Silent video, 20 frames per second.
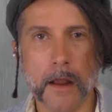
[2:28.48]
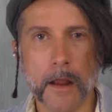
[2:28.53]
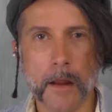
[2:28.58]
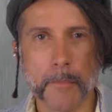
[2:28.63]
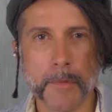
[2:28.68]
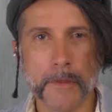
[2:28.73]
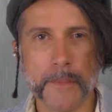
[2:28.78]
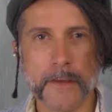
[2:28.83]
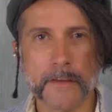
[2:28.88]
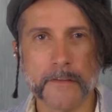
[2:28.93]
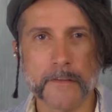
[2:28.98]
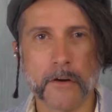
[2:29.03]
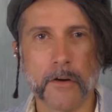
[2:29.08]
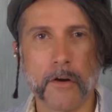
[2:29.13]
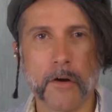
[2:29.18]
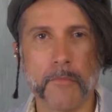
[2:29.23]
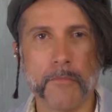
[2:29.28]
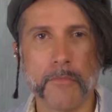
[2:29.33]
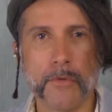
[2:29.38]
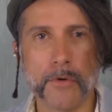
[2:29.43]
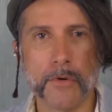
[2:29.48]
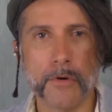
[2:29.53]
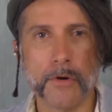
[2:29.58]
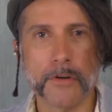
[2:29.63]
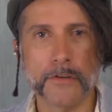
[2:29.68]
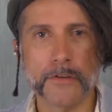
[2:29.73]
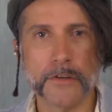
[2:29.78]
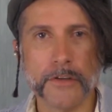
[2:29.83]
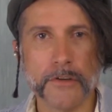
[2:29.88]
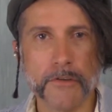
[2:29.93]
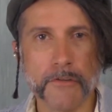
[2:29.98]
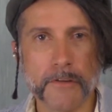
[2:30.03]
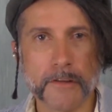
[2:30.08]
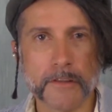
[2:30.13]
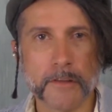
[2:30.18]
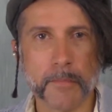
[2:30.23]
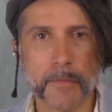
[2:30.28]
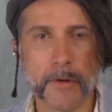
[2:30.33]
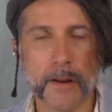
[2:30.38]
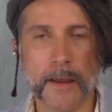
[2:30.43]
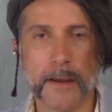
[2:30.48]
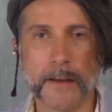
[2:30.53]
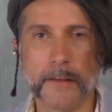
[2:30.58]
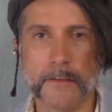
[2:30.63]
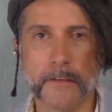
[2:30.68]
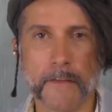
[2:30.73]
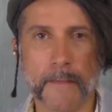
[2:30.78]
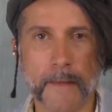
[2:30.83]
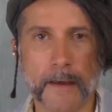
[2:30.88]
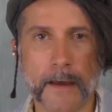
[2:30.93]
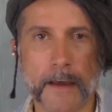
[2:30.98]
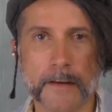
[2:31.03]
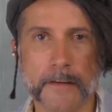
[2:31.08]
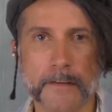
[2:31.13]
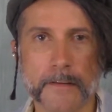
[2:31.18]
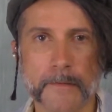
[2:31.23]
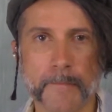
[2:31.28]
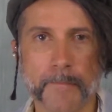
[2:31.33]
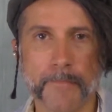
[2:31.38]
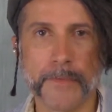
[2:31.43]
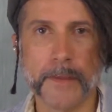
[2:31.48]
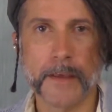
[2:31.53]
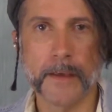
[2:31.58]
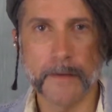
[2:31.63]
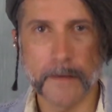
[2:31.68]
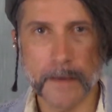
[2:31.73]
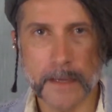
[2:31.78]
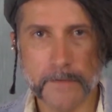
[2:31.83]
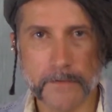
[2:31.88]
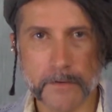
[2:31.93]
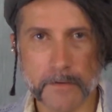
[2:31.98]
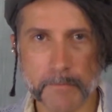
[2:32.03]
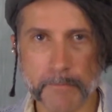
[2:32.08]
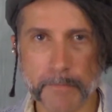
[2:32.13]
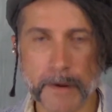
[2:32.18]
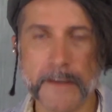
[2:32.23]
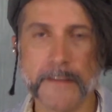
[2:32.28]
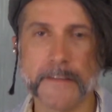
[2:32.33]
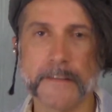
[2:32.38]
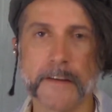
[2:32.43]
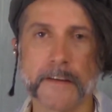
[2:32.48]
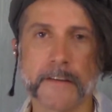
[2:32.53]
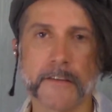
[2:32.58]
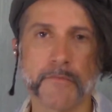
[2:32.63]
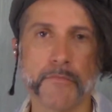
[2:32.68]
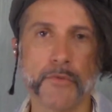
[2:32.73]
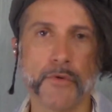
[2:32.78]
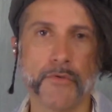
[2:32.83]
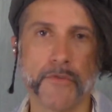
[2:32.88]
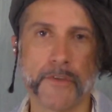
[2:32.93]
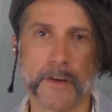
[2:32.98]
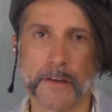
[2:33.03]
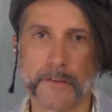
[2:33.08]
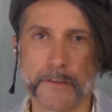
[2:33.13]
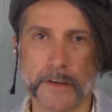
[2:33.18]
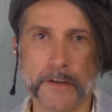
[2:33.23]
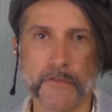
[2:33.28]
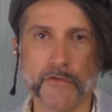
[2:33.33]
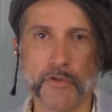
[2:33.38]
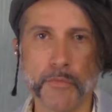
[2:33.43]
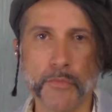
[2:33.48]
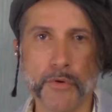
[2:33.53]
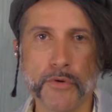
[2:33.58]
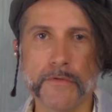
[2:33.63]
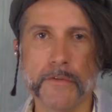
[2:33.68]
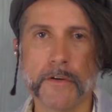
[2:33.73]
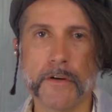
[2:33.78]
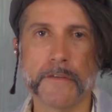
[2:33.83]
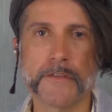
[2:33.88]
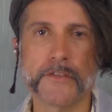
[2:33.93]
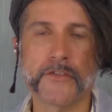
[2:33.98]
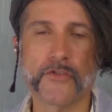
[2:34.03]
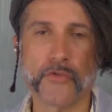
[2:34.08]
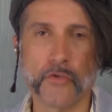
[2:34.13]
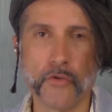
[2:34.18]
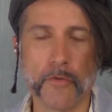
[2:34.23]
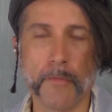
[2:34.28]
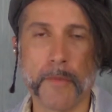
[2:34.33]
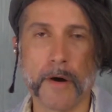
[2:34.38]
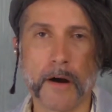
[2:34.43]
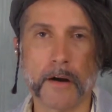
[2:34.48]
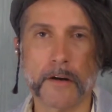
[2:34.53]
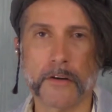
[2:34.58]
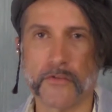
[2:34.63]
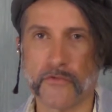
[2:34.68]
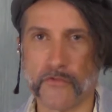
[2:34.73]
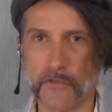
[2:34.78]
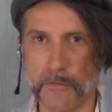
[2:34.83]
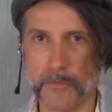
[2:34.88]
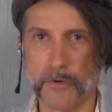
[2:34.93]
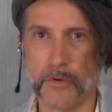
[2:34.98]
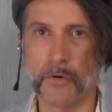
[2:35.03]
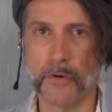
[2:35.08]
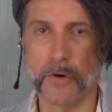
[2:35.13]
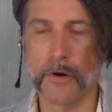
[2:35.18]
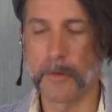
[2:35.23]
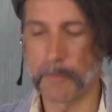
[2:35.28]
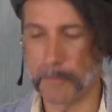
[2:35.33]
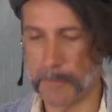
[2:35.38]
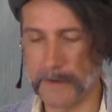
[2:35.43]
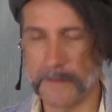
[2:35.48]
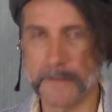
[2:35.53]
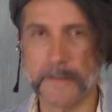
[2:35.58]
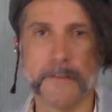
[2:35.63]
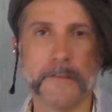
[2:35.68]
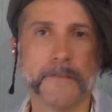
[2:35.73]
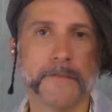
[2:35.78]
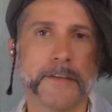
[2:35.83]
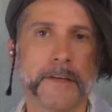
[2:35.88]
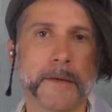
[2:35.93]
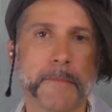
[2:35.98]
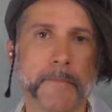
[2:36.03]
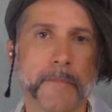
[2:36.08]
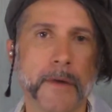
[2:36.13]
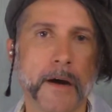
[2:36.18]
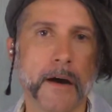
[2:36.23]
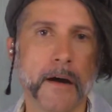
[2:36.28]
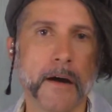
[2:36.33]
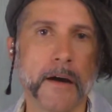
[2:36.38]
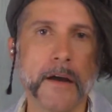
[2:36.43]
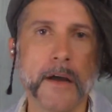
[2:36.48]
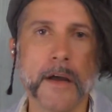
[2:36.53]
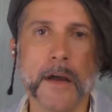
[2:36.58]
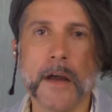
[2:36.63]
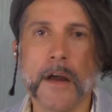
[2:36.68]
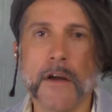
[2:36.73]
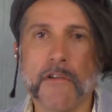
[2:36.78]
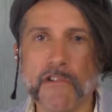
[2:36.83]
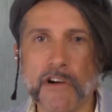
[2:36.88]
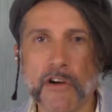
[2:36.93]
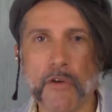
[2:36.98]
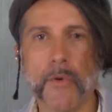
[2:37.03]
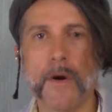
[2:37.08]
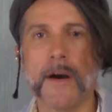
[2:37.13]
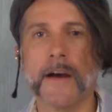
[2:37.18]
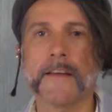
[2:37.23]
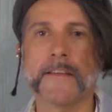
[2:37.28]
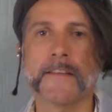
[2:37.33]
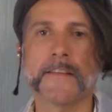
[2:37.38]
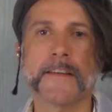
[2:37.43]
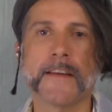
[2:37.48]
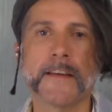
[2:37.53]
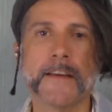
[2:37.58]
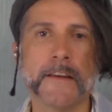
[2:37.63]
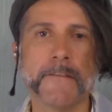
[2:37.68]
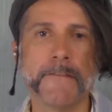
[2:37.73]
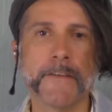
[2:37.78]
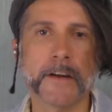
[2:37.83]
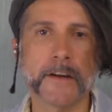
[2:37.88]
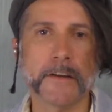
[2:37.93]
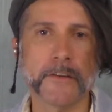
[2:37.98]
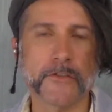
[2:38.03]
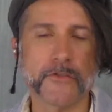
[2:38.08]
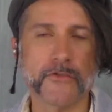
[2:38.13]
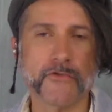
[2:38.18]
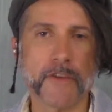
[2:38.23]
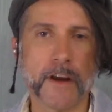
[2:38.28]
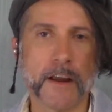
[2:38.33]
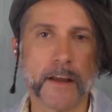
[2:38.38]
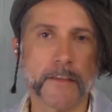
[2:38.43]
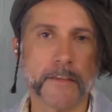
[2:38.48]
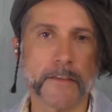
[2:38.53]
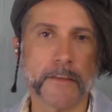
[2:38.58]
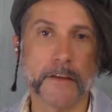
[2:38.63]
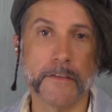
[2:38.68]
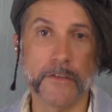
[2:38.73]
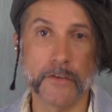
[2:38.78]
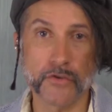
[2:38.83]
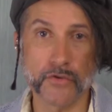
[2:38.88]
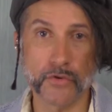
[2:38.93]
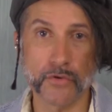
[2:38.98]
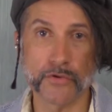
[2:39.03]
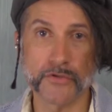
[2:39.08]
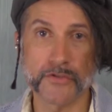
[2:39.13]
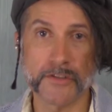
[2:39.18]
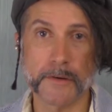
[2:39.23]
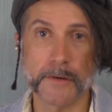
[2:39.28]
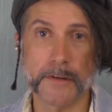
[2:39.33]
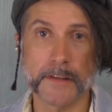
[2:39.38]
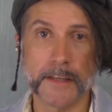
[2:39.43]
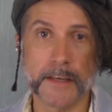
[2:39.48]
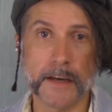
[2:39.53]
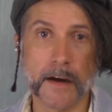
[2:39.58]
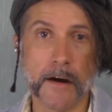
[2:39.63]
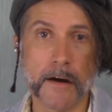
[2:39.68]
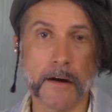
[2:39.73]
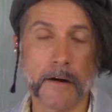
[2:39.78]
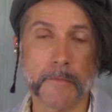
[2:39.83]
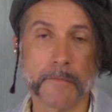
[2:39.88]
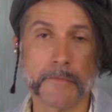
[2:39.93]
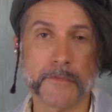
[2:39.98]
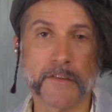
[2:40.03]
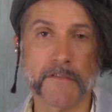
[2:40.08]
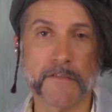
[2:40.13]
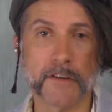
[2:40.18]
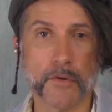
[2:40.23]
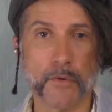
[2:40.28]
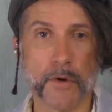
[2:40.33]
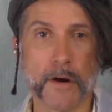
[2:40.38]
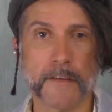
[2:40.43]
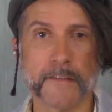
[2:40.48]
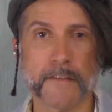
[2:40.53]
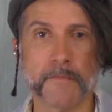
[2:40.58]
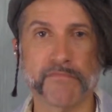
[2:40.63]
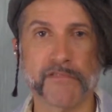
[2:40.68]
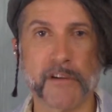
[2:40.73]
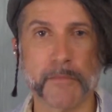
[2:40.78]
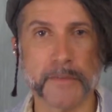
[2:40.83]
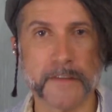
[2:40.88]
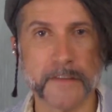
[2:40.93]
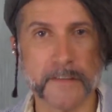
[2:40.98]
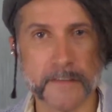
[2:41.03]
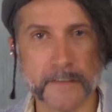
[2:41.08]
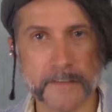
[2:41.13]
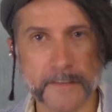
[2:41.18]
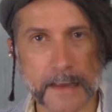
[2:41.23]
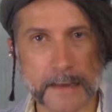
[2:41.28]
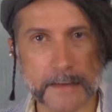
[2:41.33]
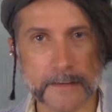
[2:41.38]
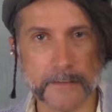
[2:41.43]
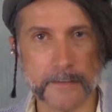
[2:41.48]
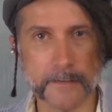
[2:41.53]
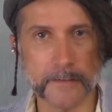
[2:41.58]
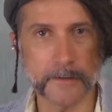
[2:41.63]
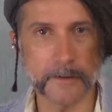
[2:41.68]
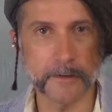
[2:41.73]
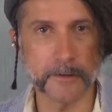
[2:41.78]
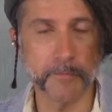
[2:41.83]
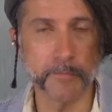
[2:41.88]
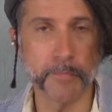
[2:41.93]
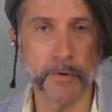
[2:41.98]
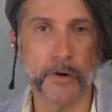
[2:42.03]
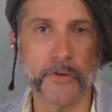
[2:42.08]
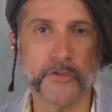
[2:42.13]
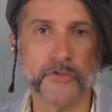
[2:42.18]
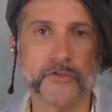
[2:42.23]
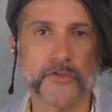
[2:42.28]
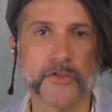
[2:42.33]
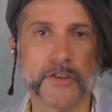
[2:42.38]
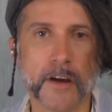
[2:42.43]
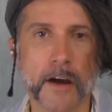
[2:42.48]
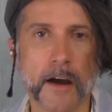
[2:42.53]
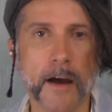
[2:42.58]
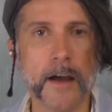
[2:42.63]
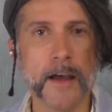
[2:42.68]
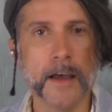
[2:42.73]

But there's a lot more to using the plane than that. Even basic smoothing, the removal of saw marks from your pieces of timber, requires significant strength in the torso and the arms. It requires a proper stance and posture.